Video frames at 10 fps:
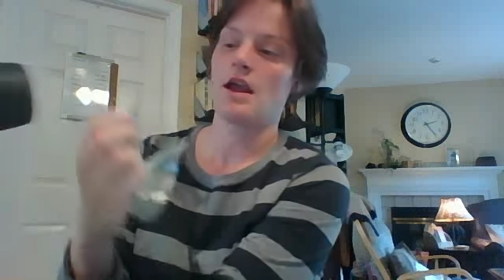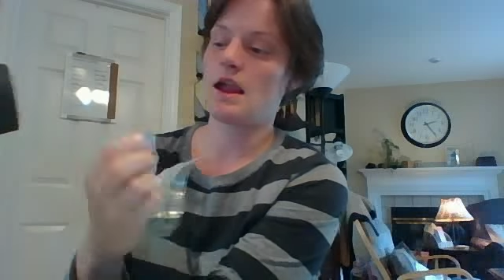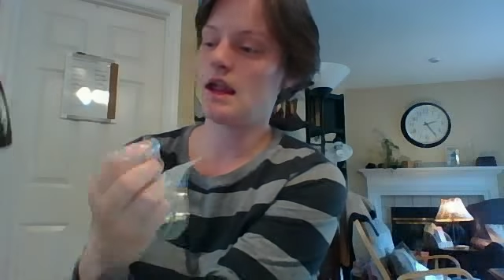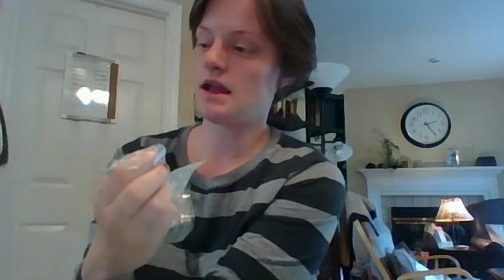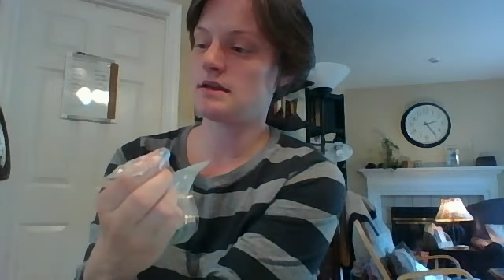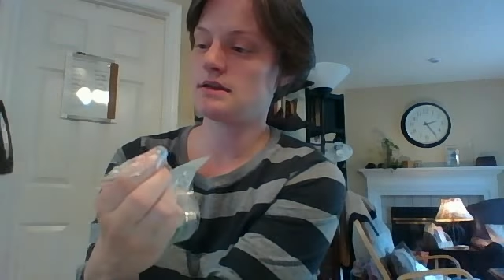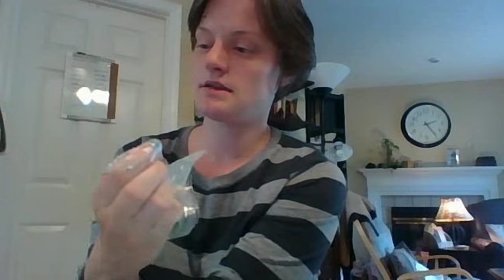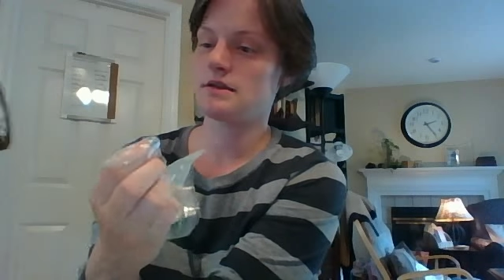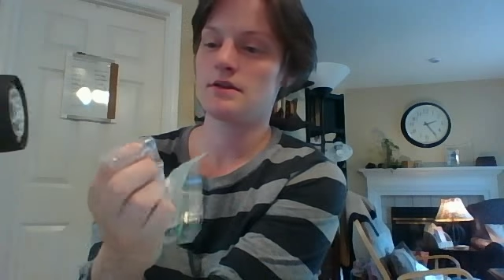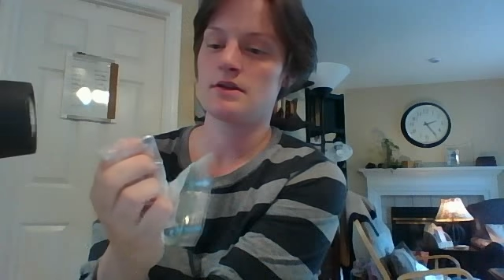and
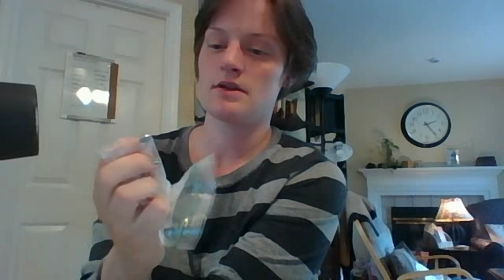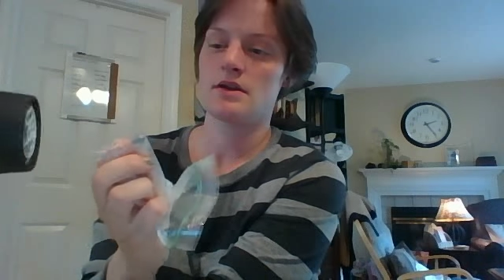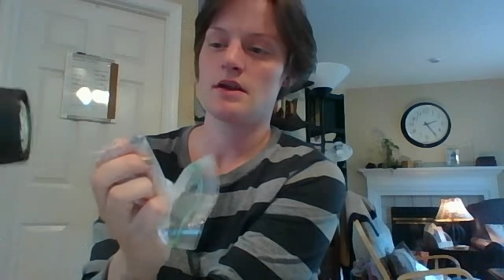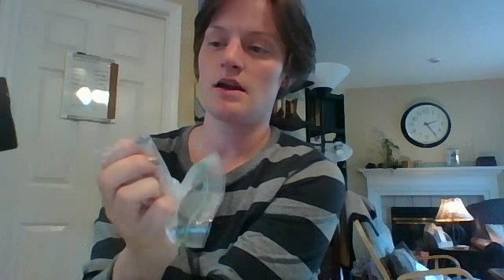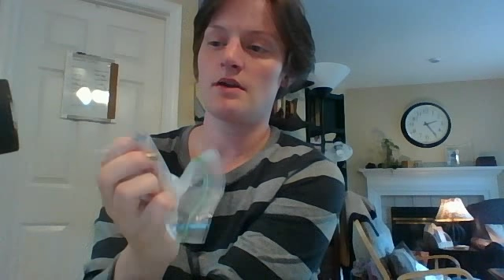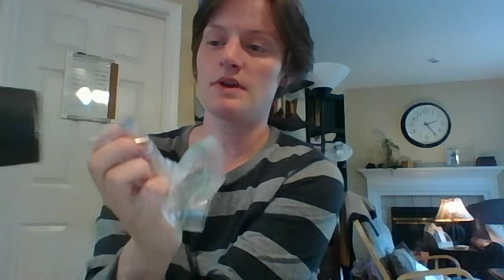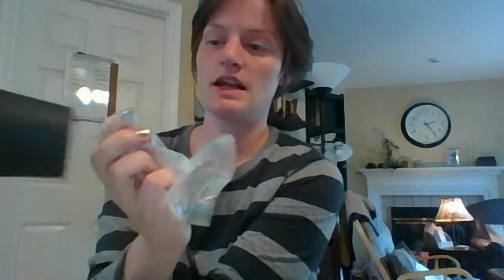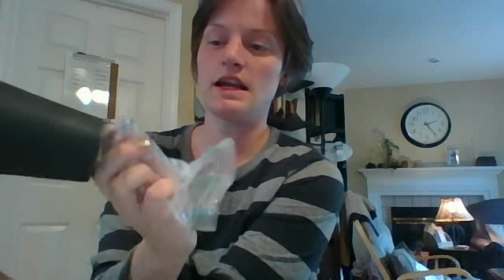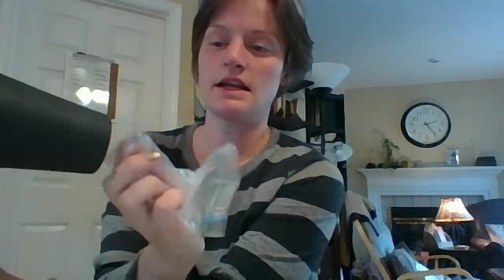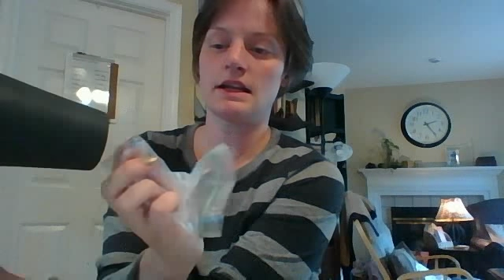I
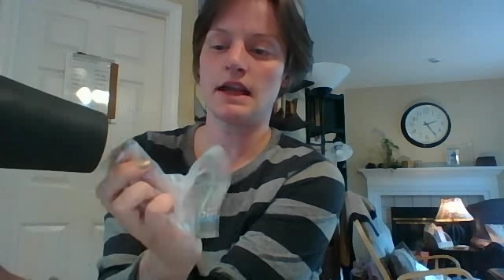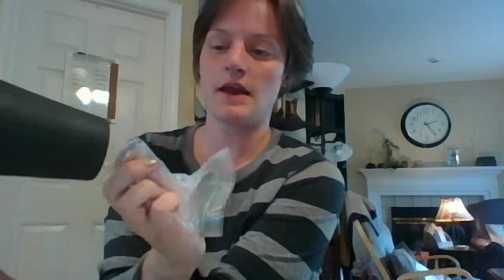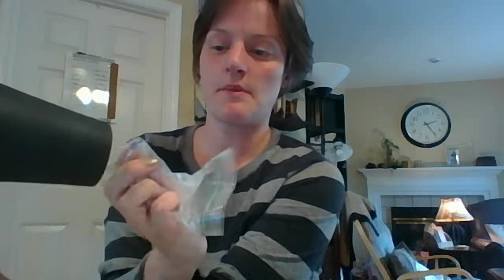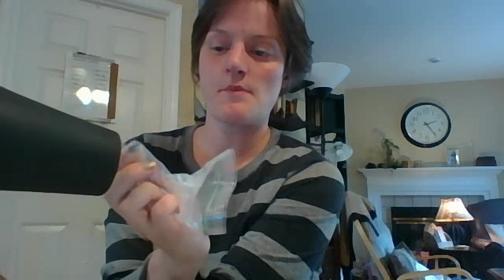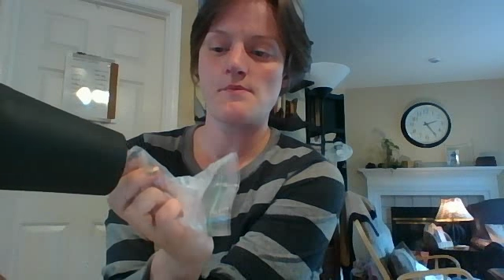reheat it again.